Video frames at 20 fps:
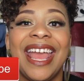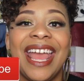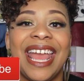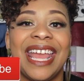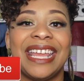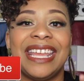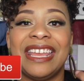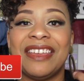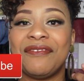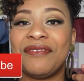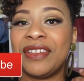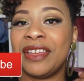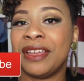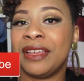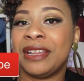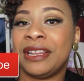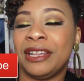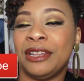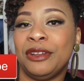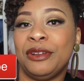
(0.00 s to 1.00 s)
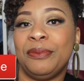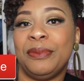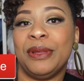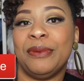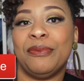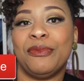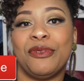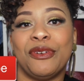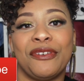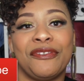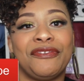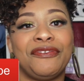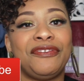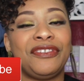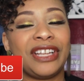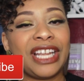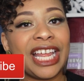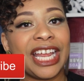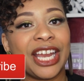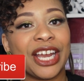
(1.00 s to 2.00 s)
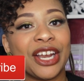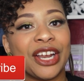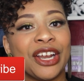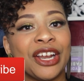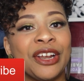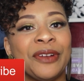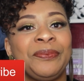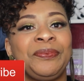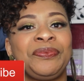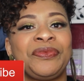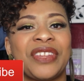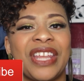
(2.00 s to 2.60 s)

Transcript: and give it a little bit more flair,